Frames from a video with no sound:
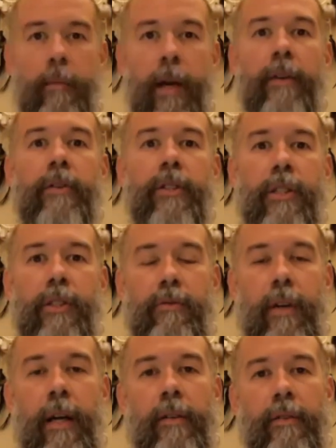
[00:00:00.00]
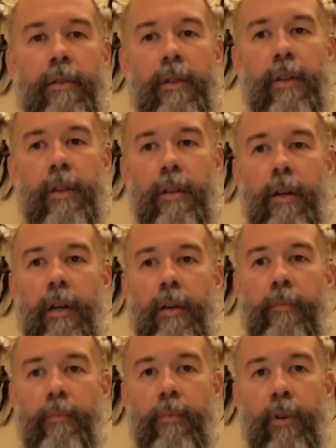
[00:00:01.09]
energies around,
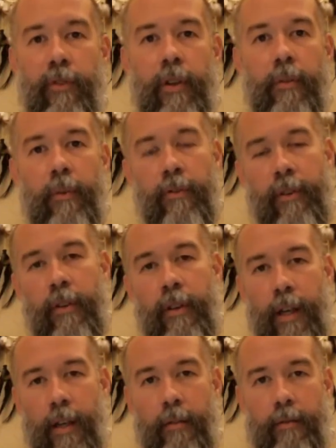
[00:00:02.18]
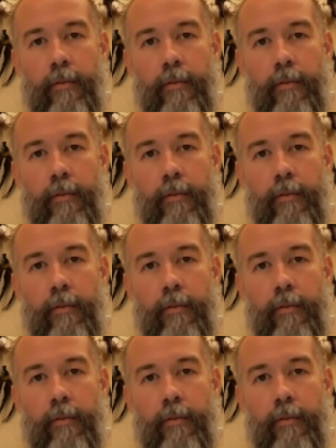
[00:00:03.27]
we feel that.